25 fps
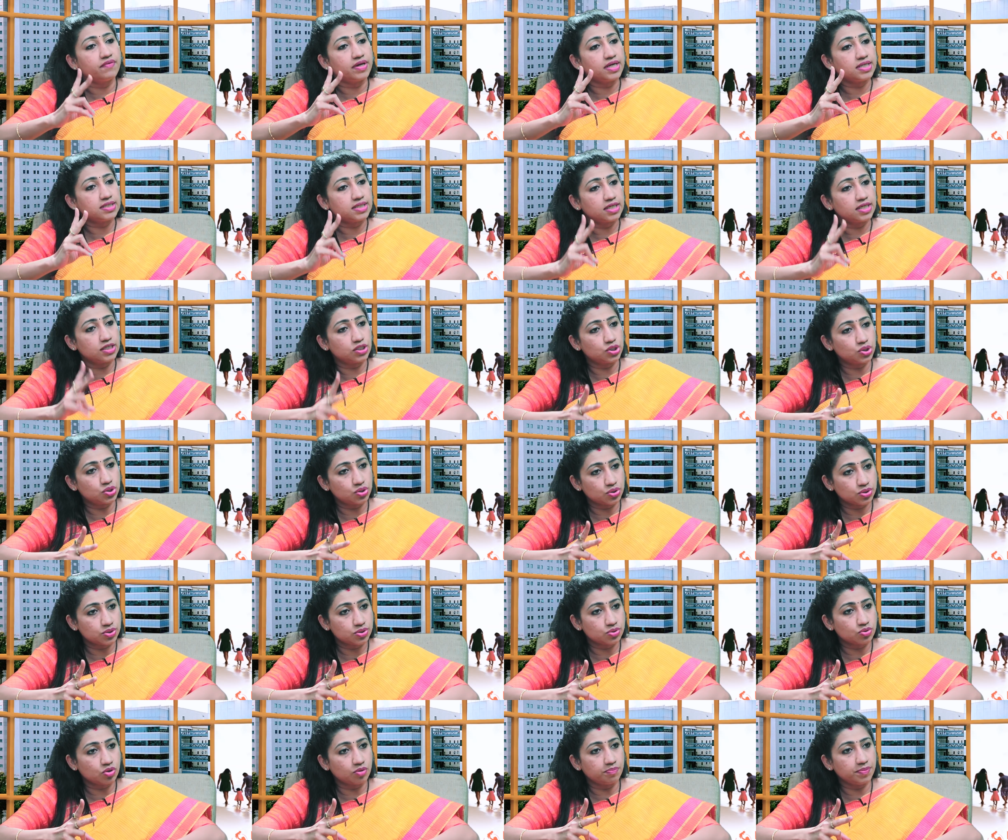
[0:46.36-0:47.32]
One is
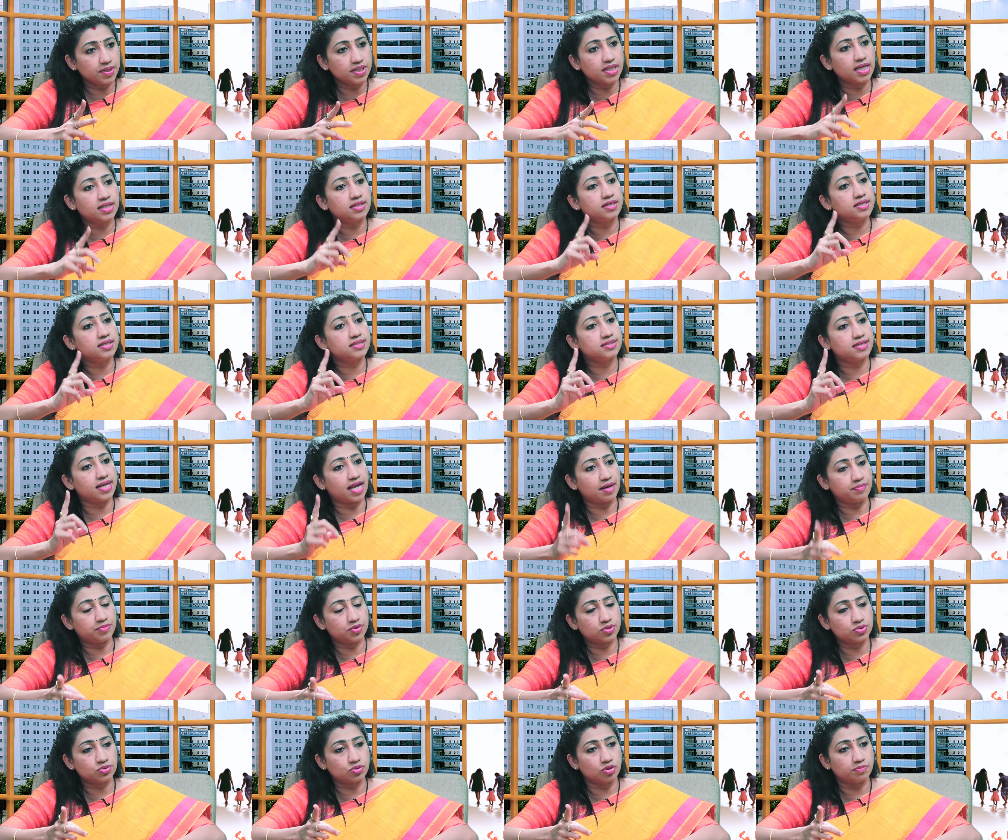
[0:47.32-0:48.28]
hysteroscopy, the other is
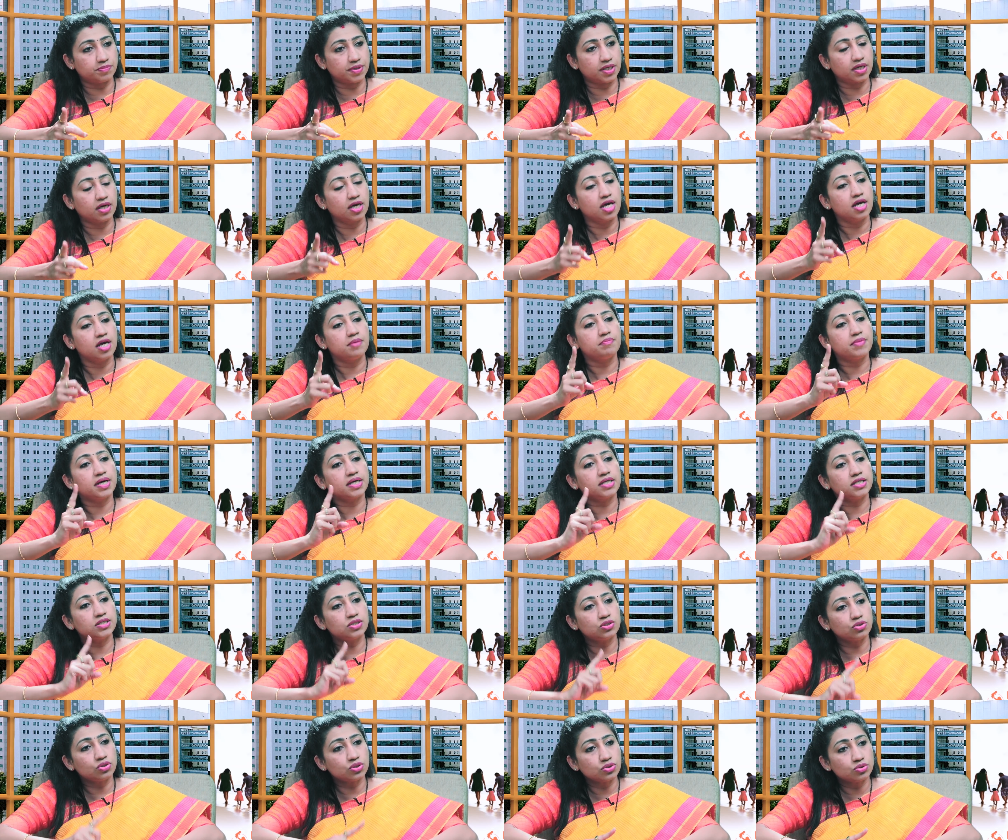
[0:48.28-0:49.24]
laparoscopy. By
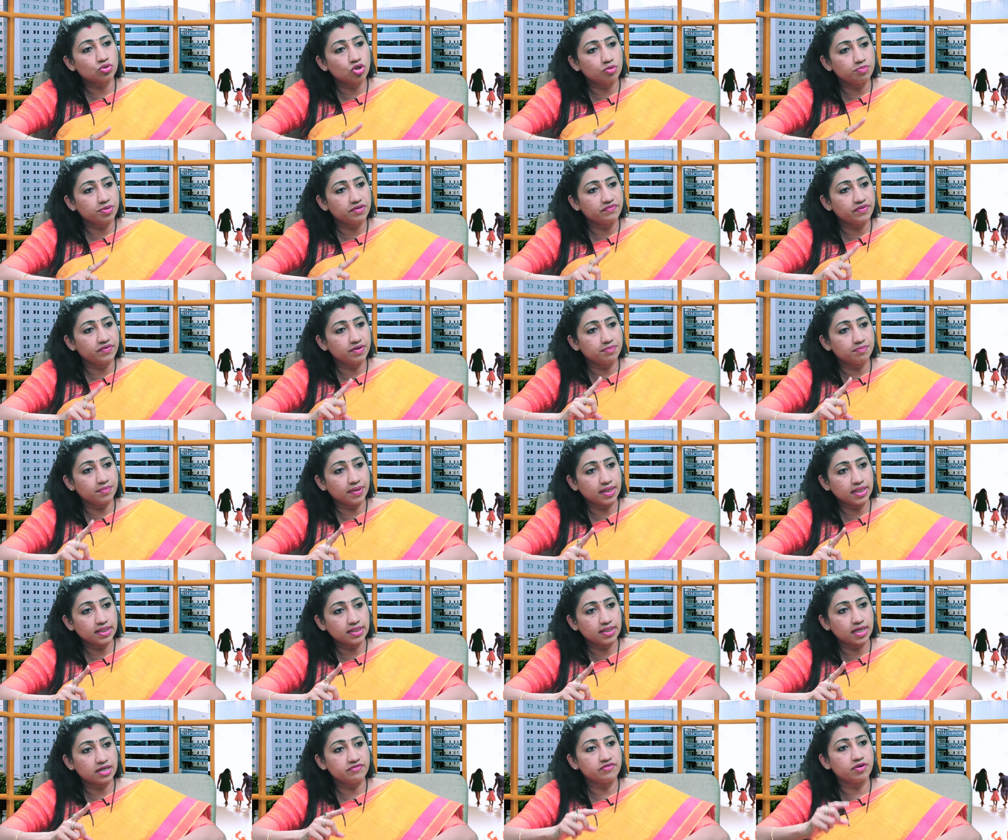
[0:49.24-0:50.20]
hysteroscopy, we
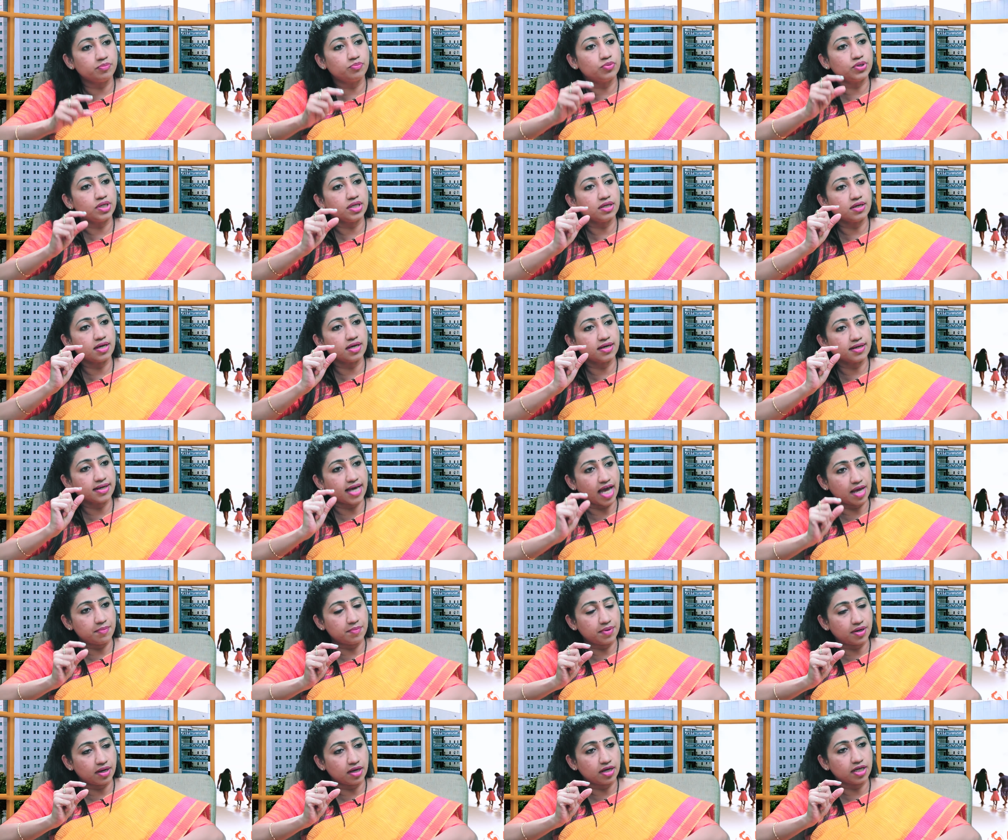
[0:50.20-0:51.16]
mean that we are putting a
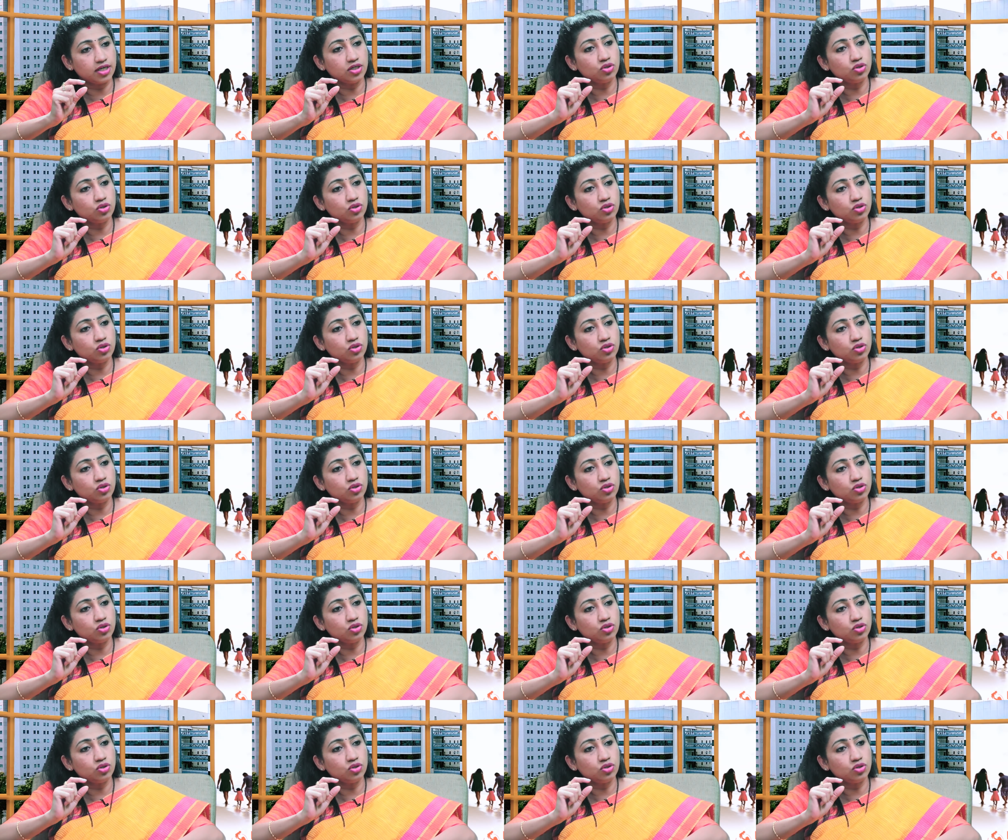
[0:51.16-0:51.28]
camera